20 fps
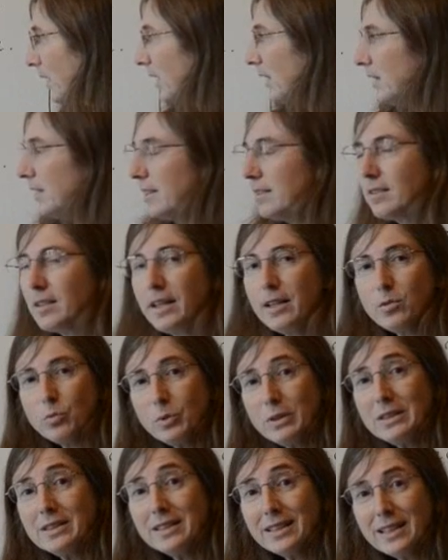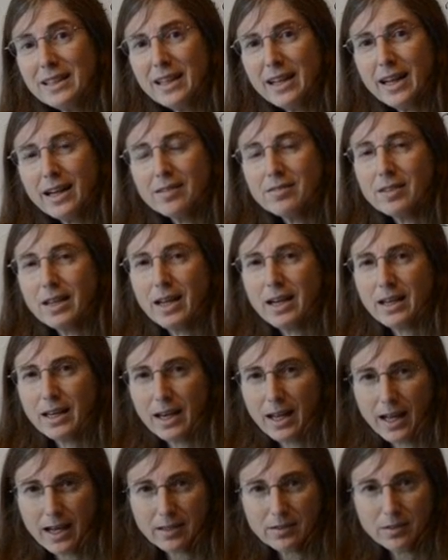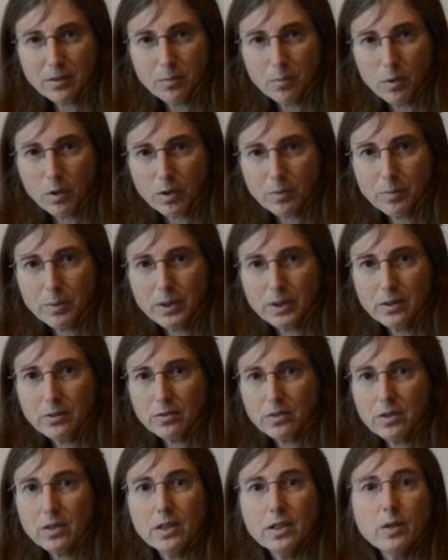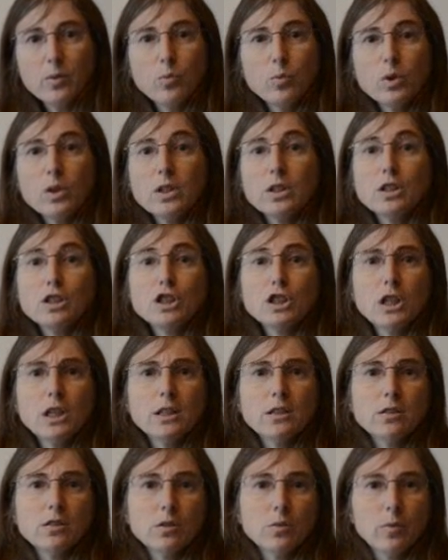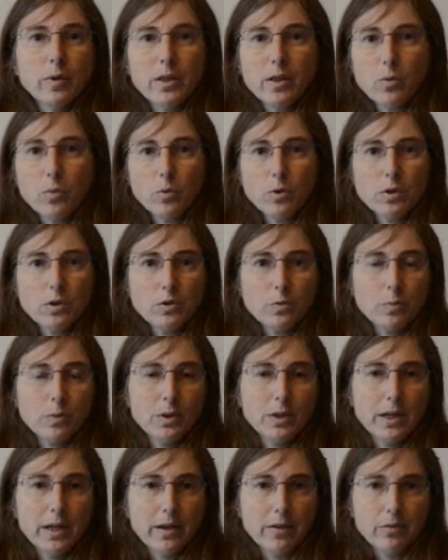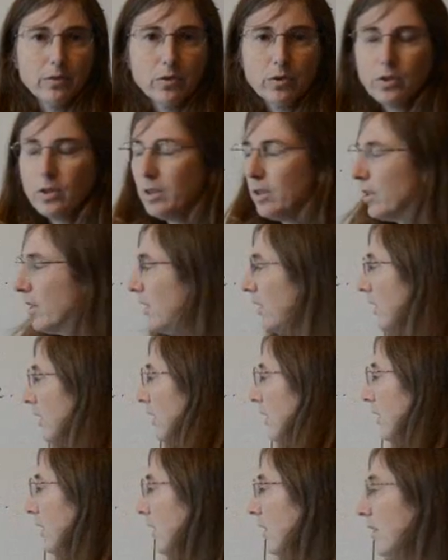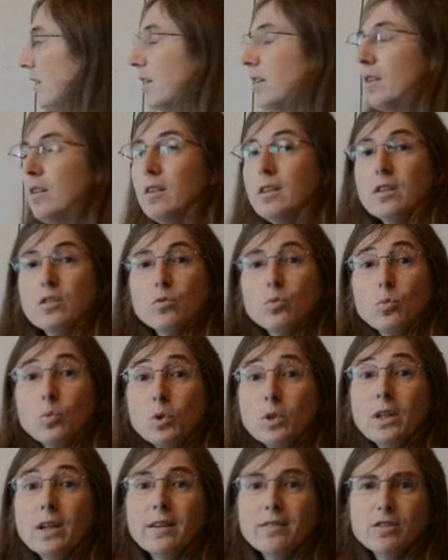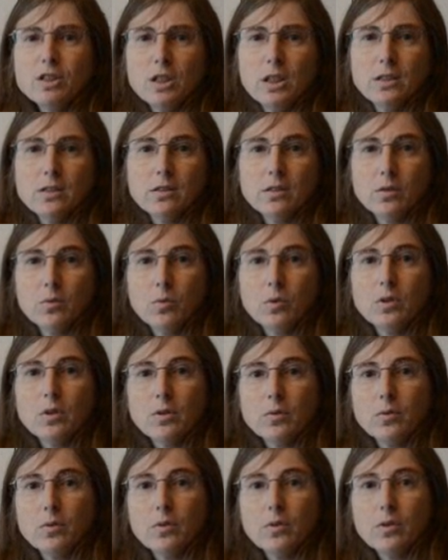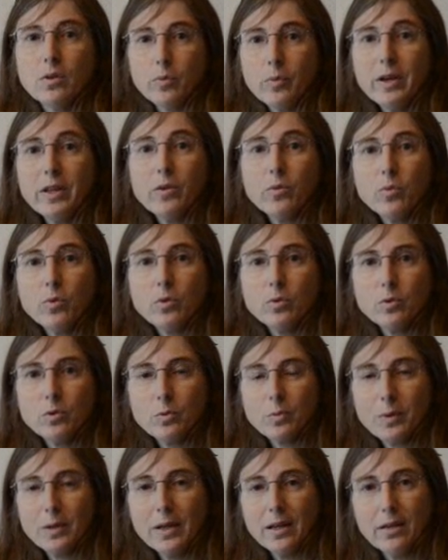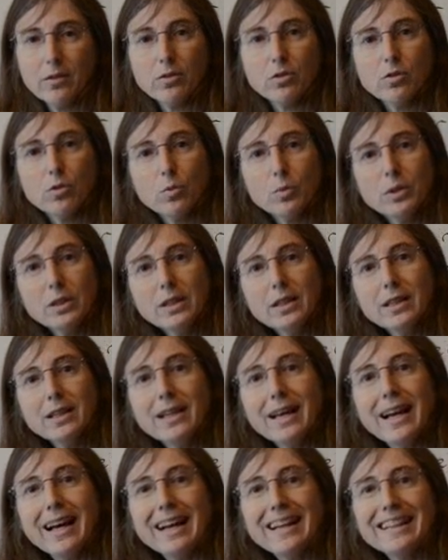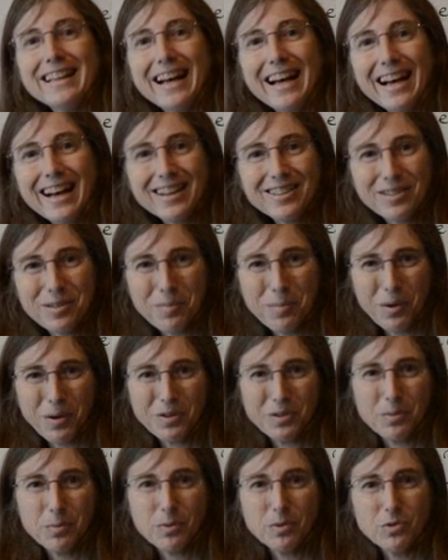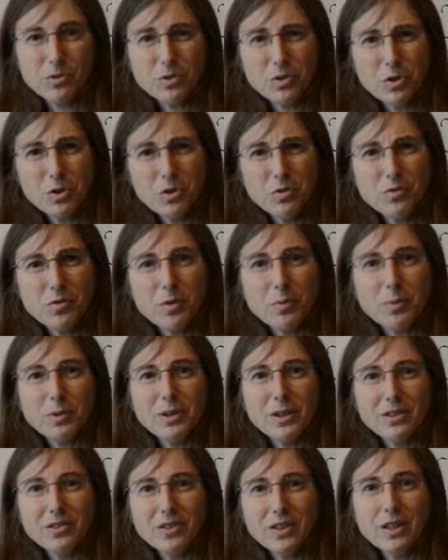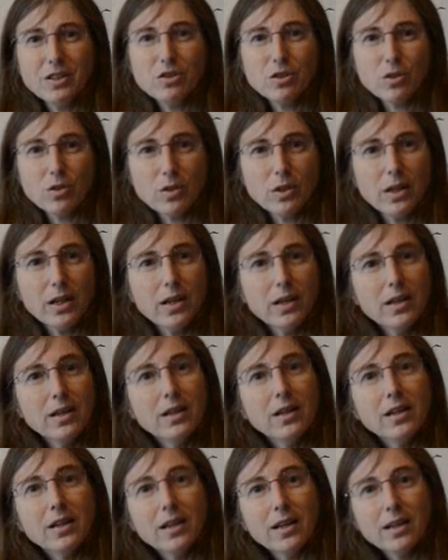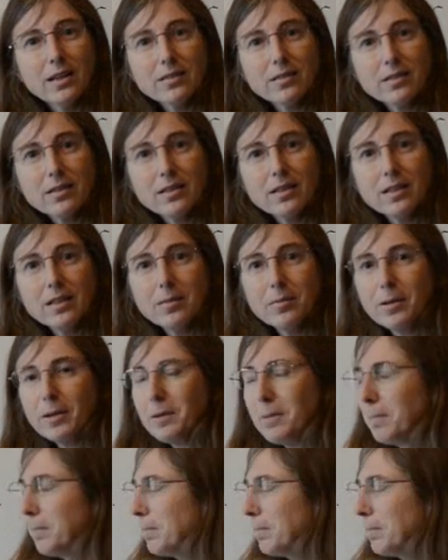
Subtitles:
In this case, we didn't have to add an accent mark because it wouldn't change the way the word is pronounced. This would have changed the way the word was pronounced, so we needed to add the accent mark to preserve the pronunciation on escribe.